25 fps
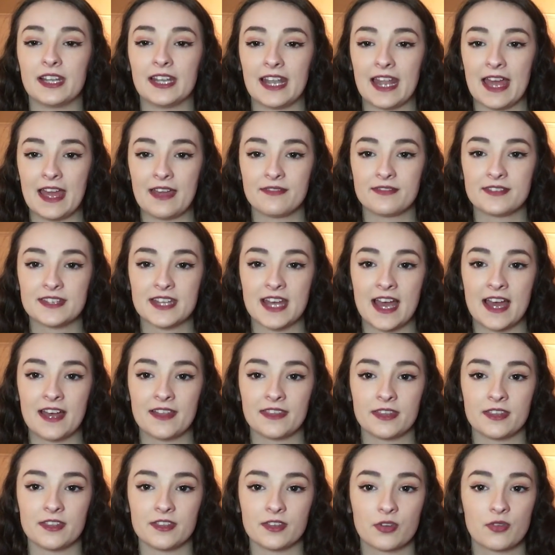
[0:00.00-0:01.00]
left
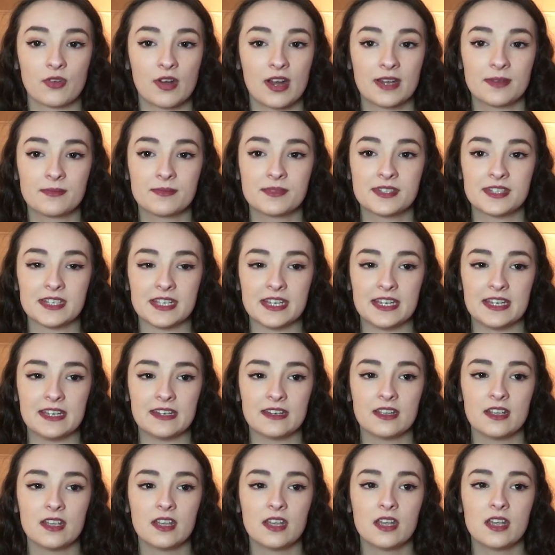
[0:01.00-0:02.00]
at the crime scene.